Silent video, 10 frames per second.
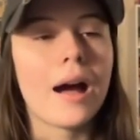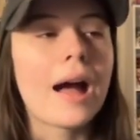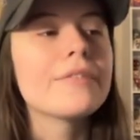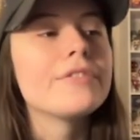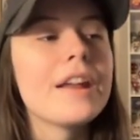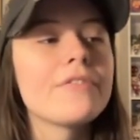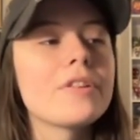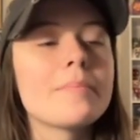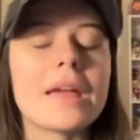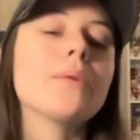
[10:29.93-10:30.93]
I've
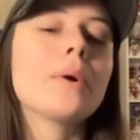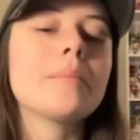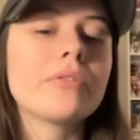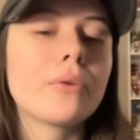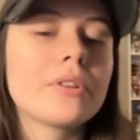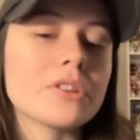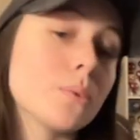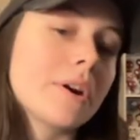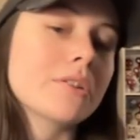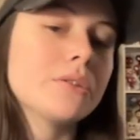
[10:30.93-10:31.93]
never made one before. The
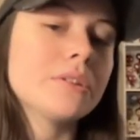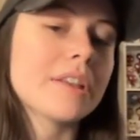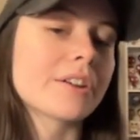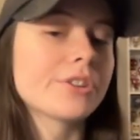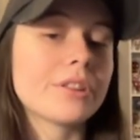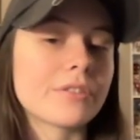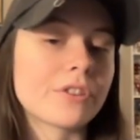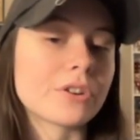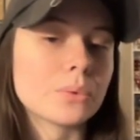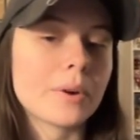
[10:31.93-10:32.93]
sweater suit is actually the
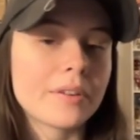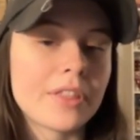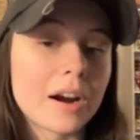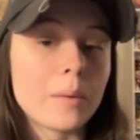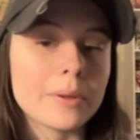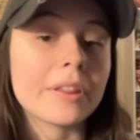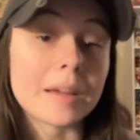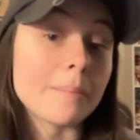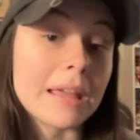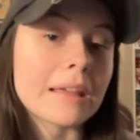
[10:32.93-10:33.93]
first one that I'll be
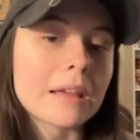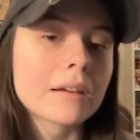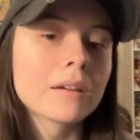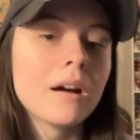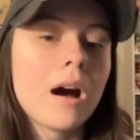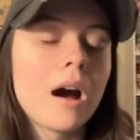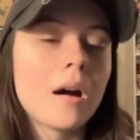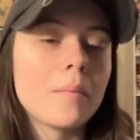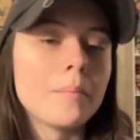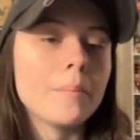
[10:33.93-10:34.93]
like making. Um,
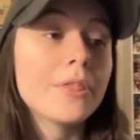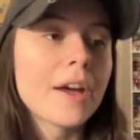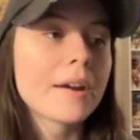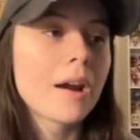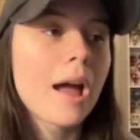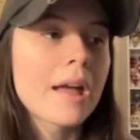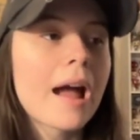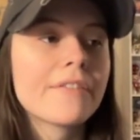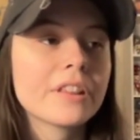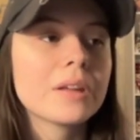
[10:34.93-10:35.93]
yeah. But then I,
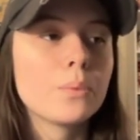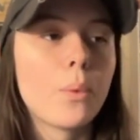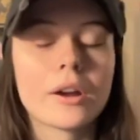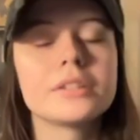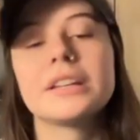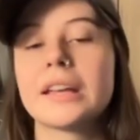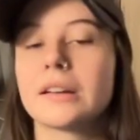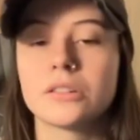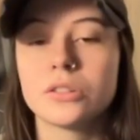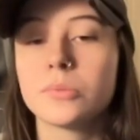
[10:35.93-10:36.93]
I really want to get
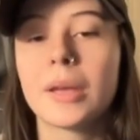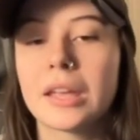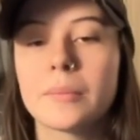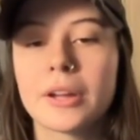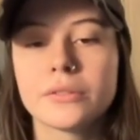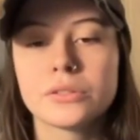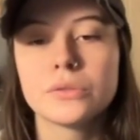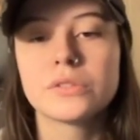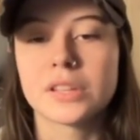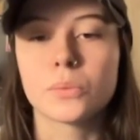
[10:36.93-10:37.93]
into making my own
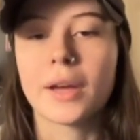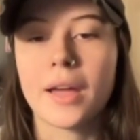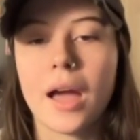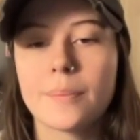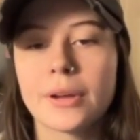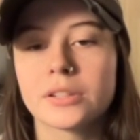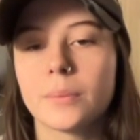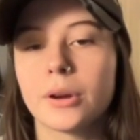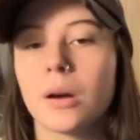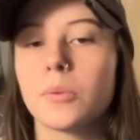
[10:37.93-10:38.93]
suits. That's why I picked
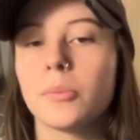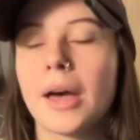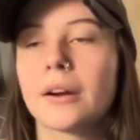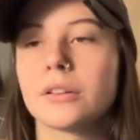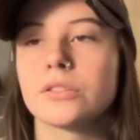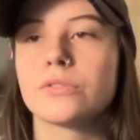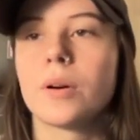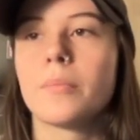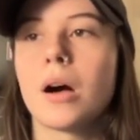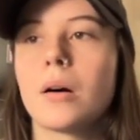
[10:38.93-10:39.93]
up a couple patterns
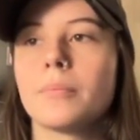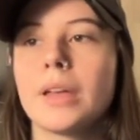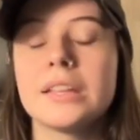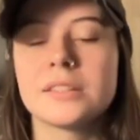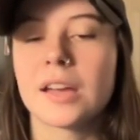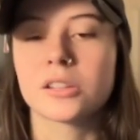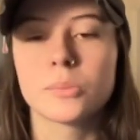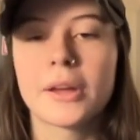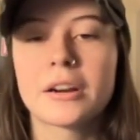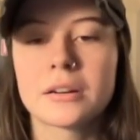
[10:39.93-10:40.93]
from um, ATX
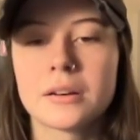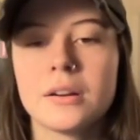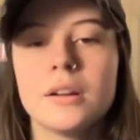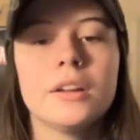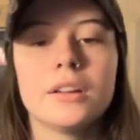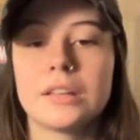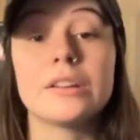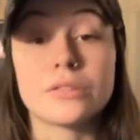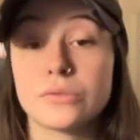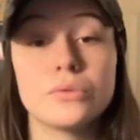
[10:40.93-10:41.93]
Spider. Yeah. He
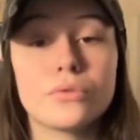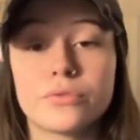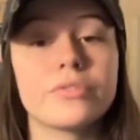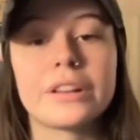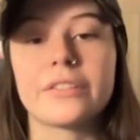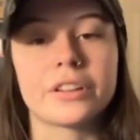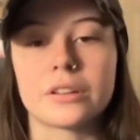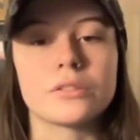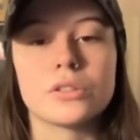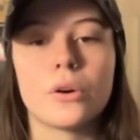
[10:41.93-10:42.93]
does really,
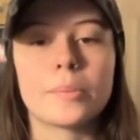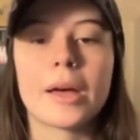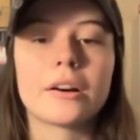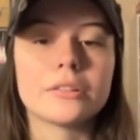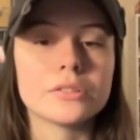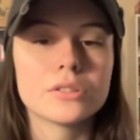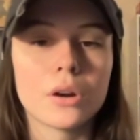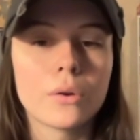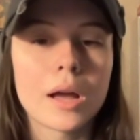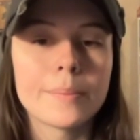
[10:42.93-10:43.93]
really good sewing patterns.
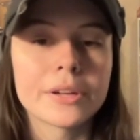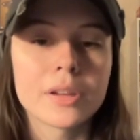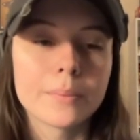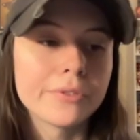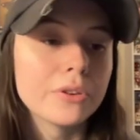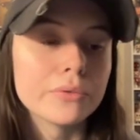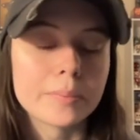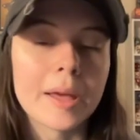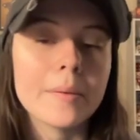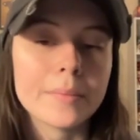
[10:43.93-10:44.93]
So I picked up a few
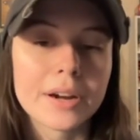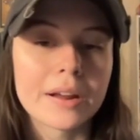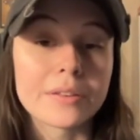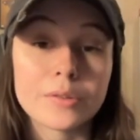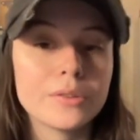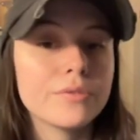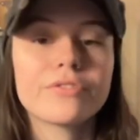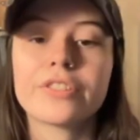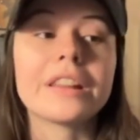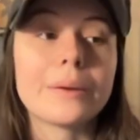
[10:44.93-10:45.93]
from him that I
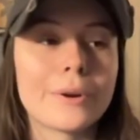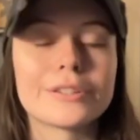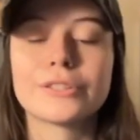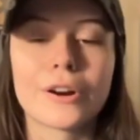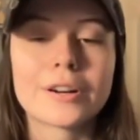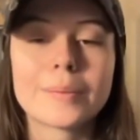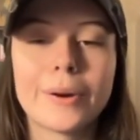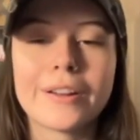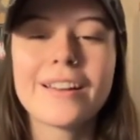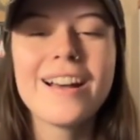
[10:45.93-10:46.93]
really want to start.
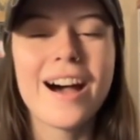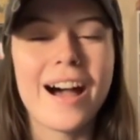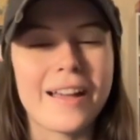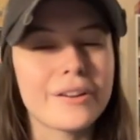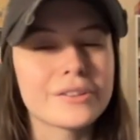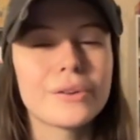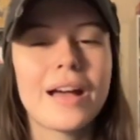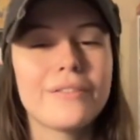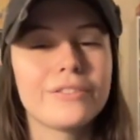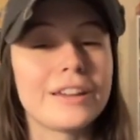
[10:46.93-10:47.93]
But I also
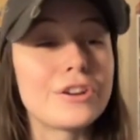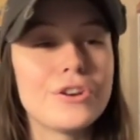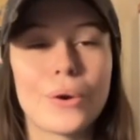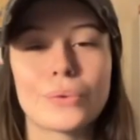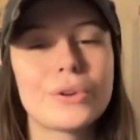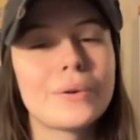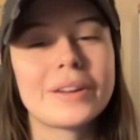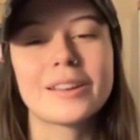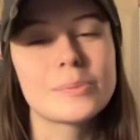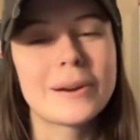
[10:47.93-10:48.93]
have like no
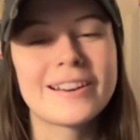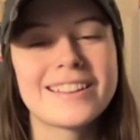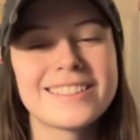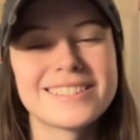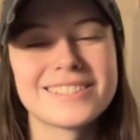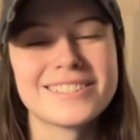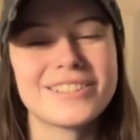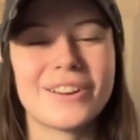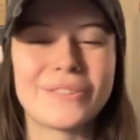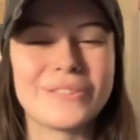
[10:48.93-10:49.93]
sewing experience.
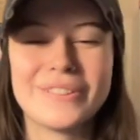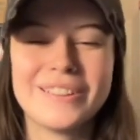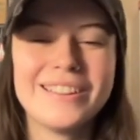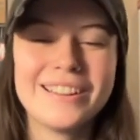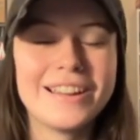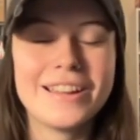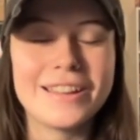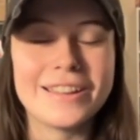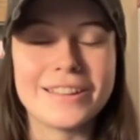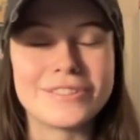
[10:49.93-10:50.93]
So Same.
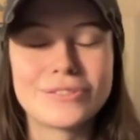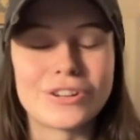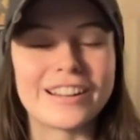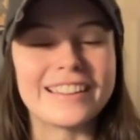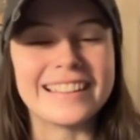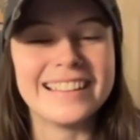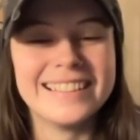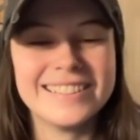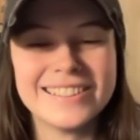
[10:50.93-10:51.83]
it's tricky.